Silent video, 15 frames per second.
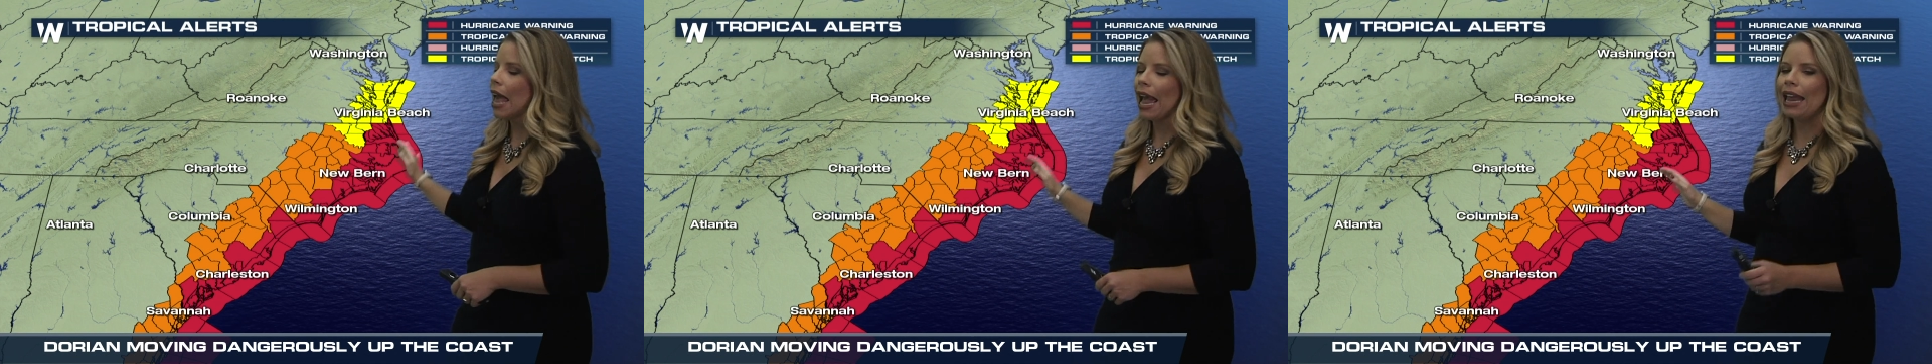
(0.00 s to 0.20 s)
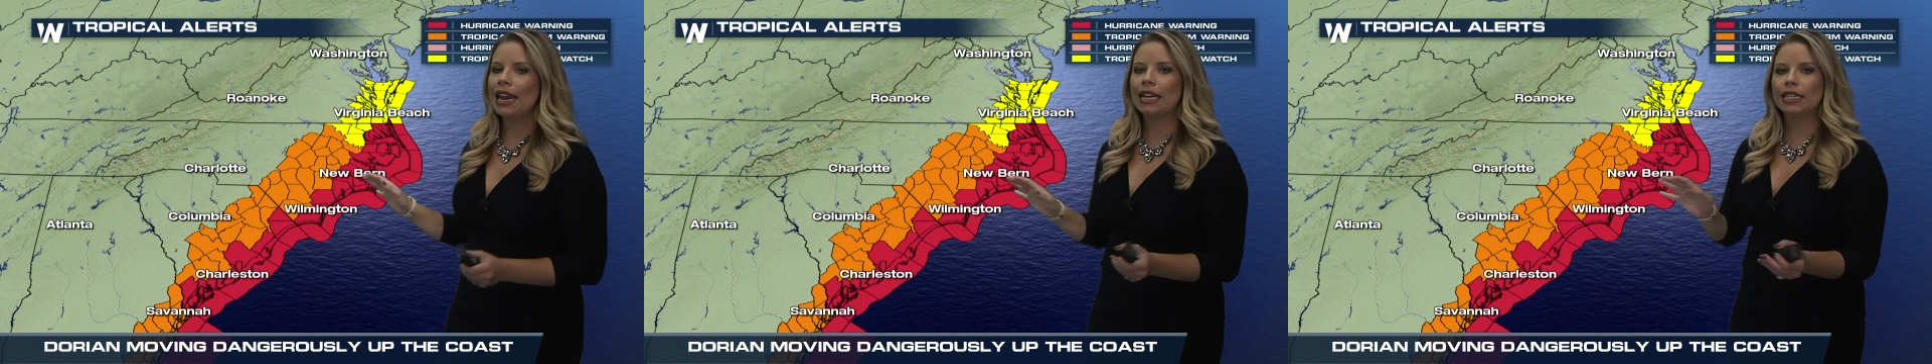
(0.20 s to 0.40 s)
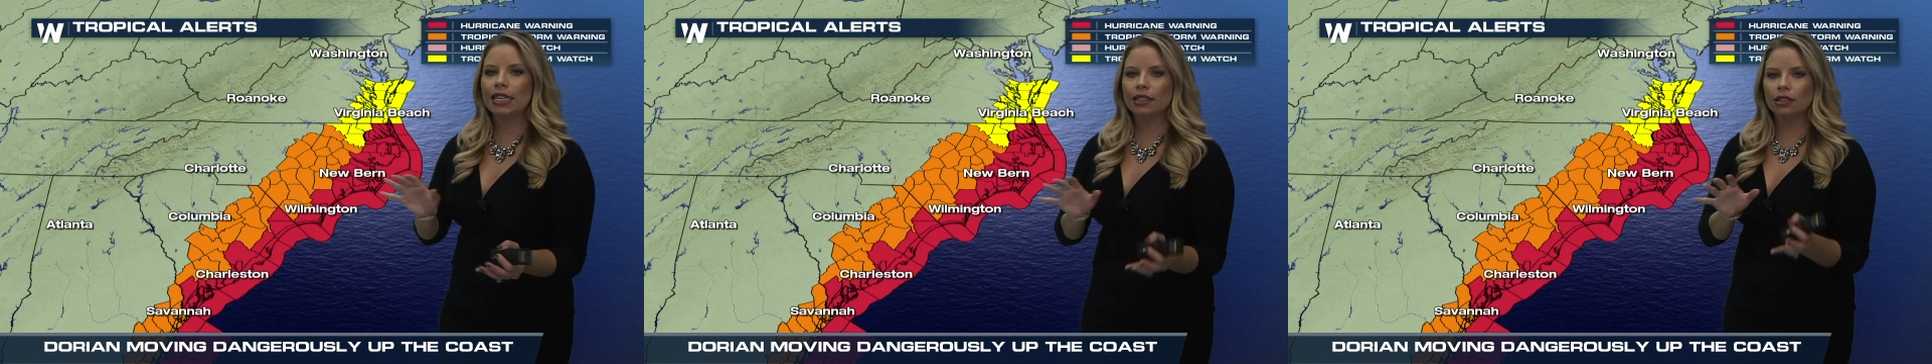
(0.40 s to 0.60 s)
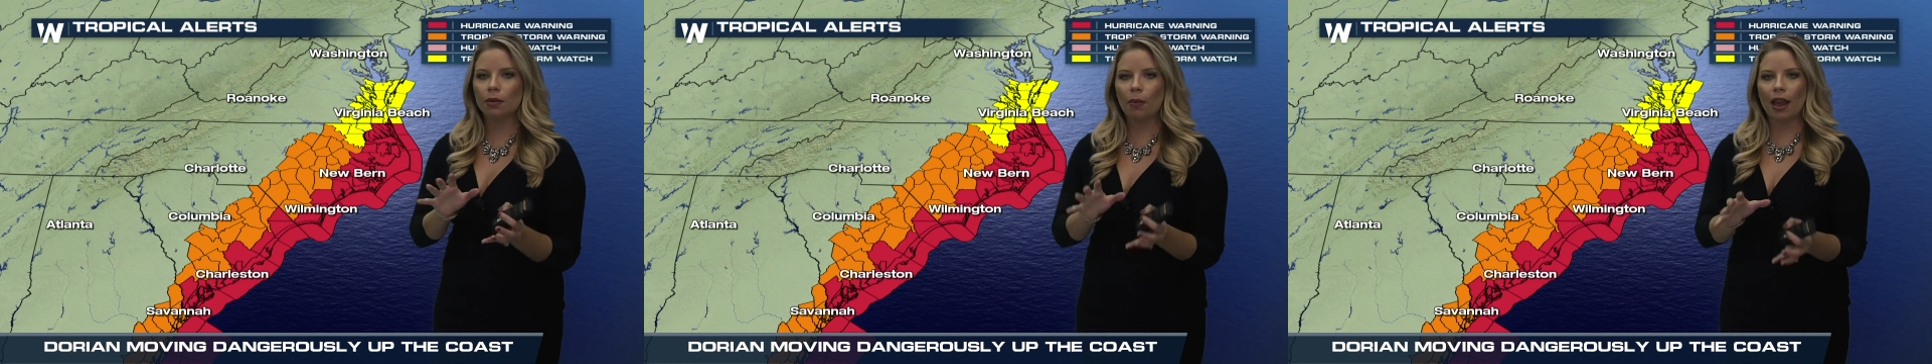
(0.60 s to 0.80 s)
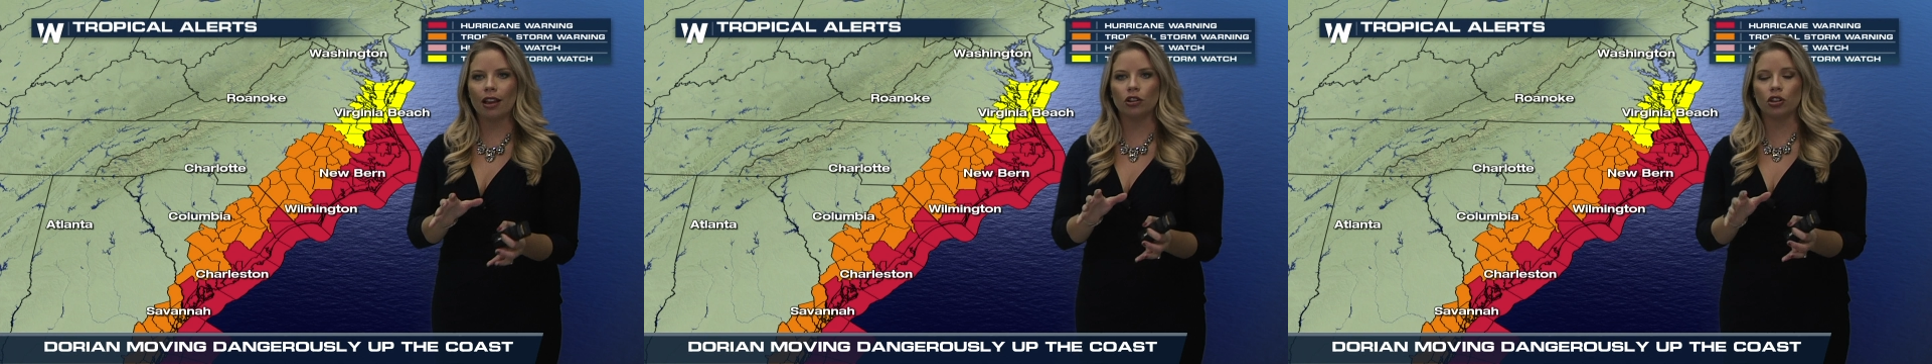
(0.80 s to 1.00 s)
in
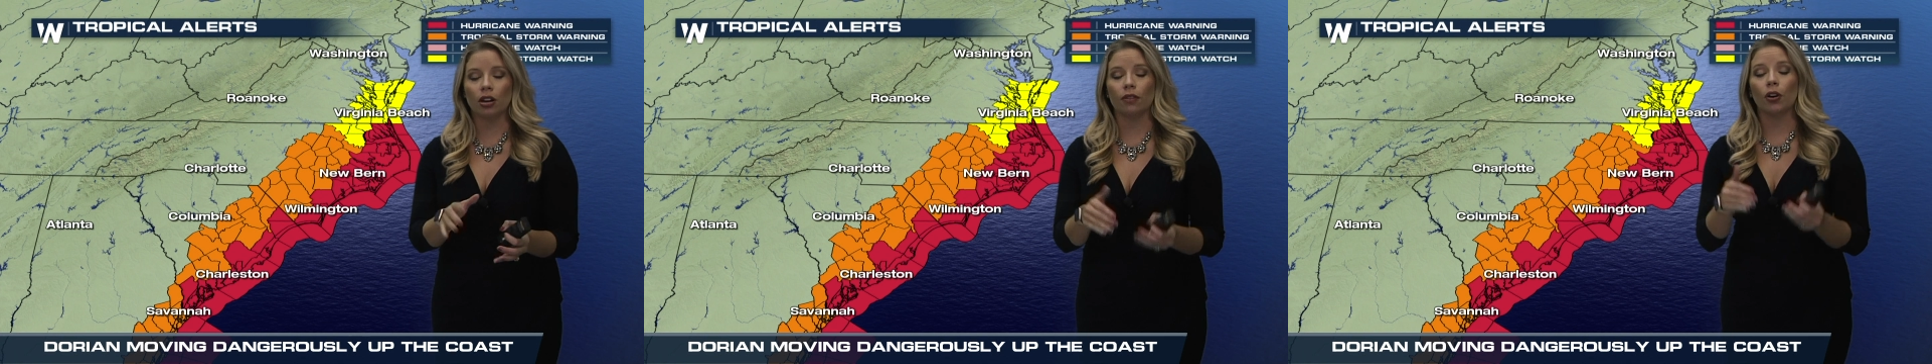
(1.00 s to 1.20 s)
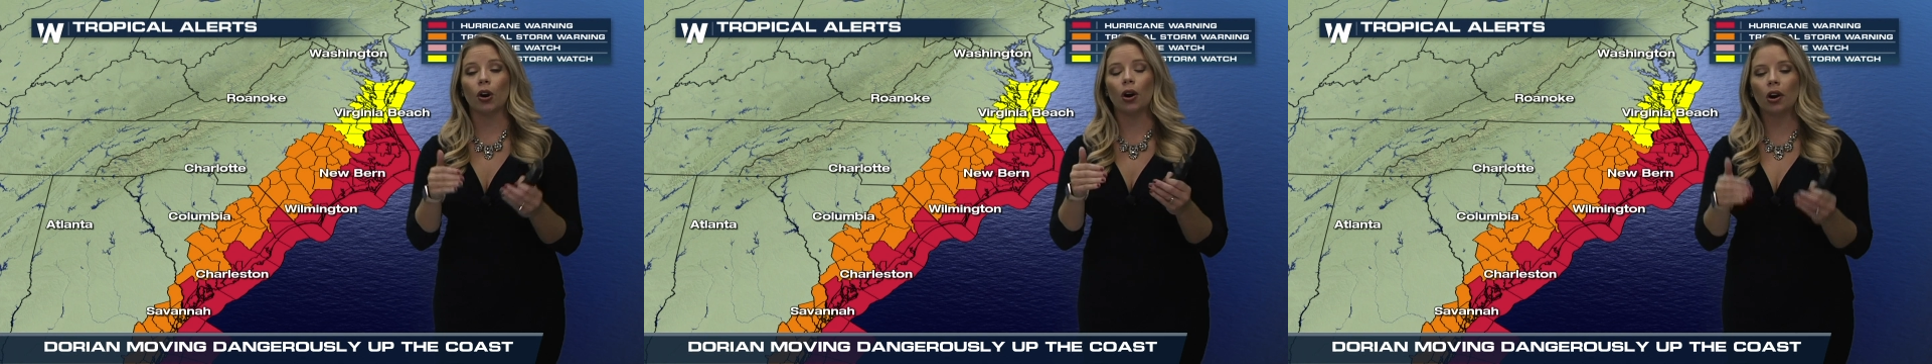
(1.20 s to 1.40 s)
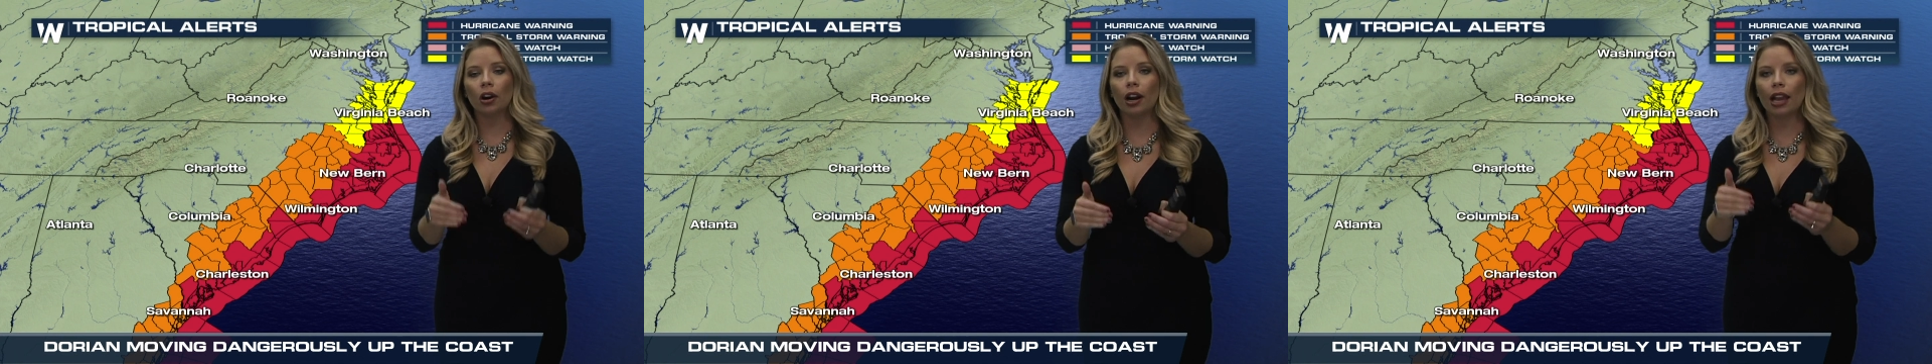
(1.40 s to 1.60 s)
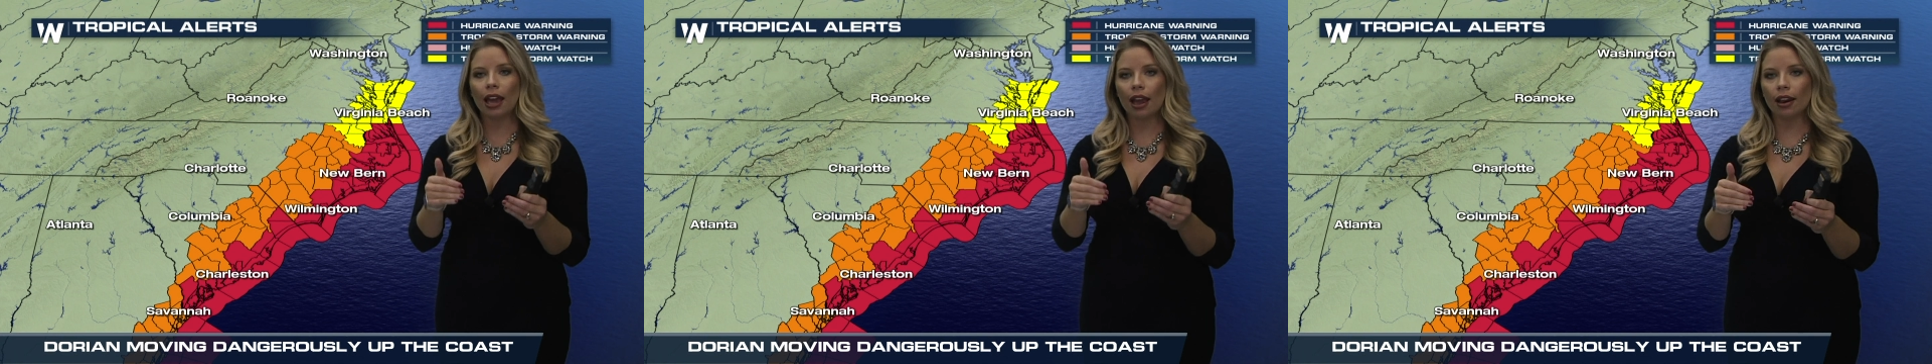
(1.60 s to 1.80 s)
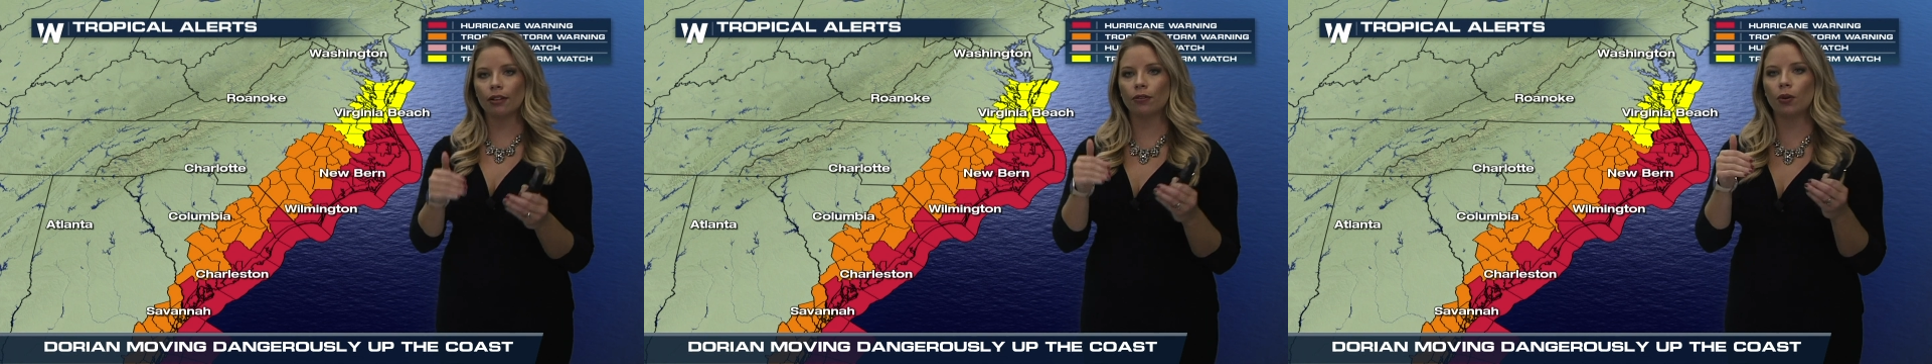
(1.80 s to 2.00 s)
anticipation of hurricane